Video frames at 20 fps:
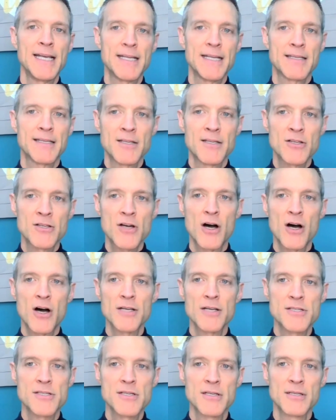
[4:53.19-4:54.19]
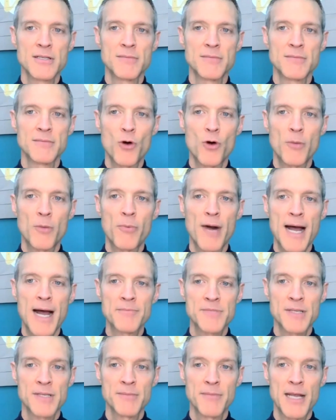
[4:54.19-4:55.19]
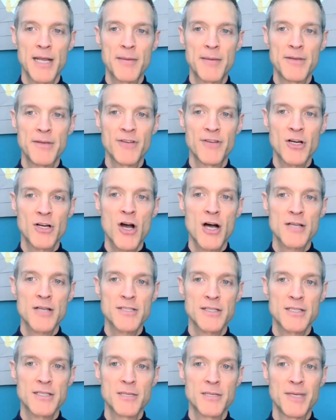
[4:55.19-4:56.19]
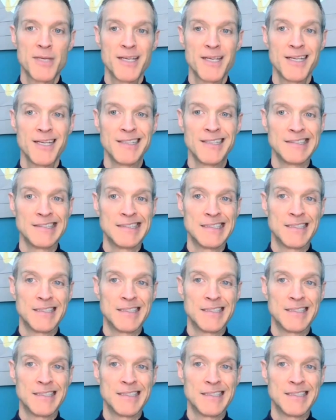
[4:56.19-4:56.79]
it can cause more problems and maybe even cause it to be